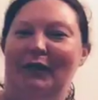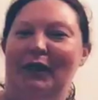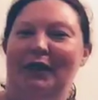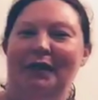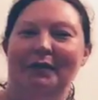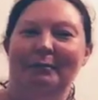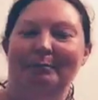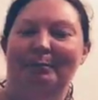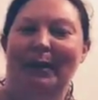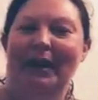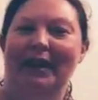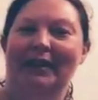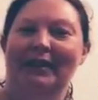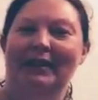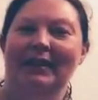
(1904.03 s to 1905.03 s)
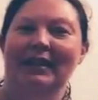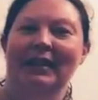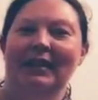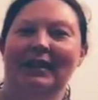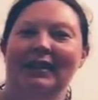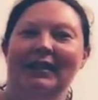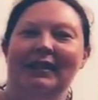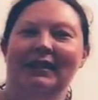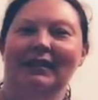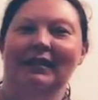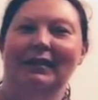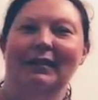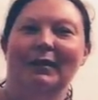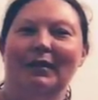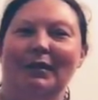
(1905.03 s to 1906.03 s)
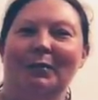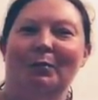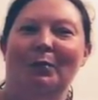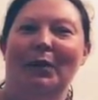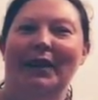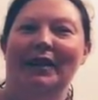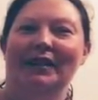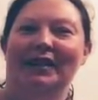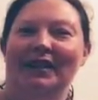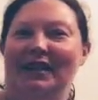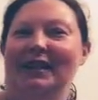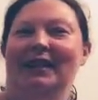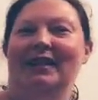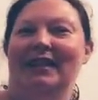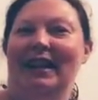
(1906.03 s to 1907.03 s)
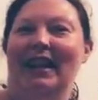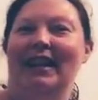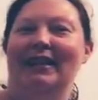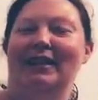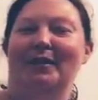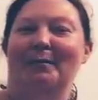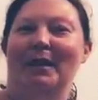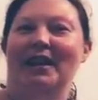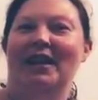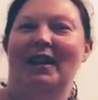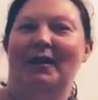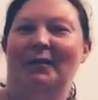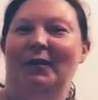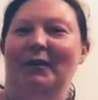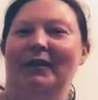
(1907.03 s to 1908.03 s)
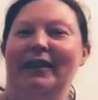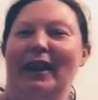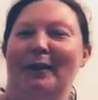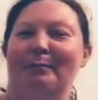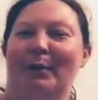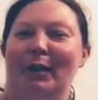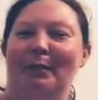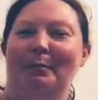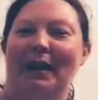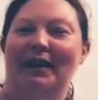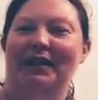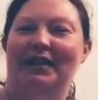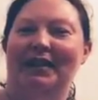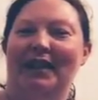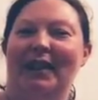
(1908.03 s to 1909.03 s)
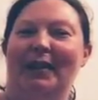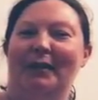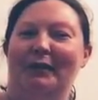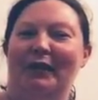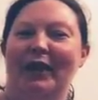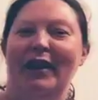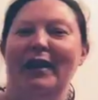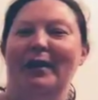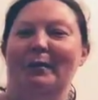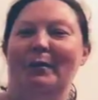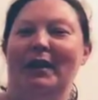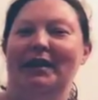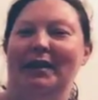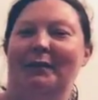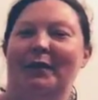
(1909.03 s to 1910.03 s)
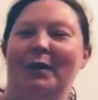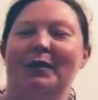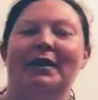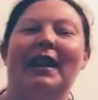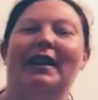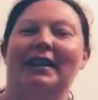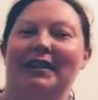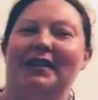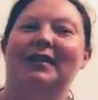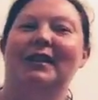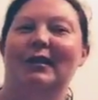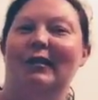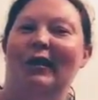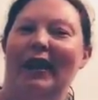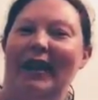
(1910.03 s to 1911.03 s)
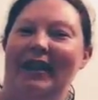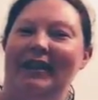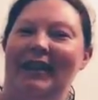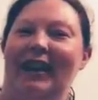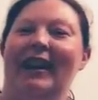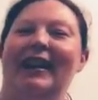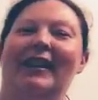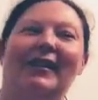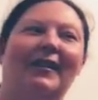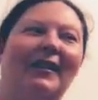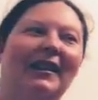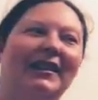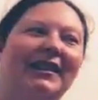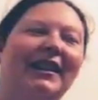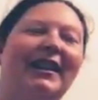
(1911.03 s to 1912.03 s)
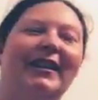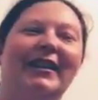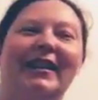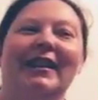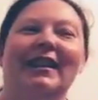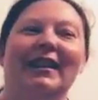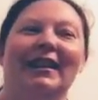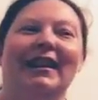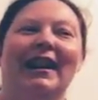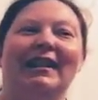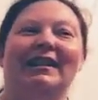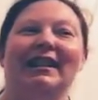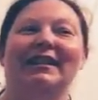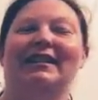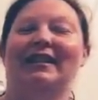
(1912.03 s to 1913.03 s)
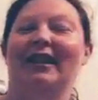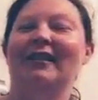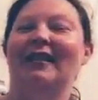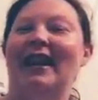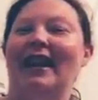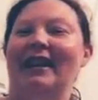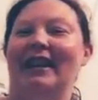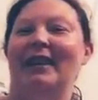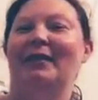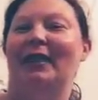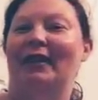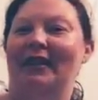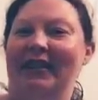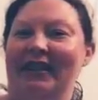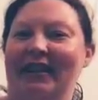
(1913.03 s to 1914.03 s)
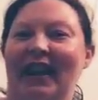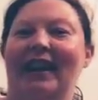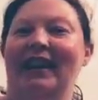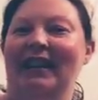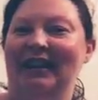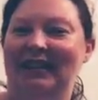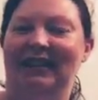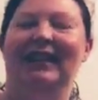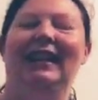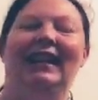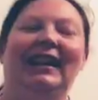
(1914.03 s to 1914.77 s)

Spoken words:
her, but when she said to be careful and not burn myself, it was a few seconds too late. I said, too late, I've already done it.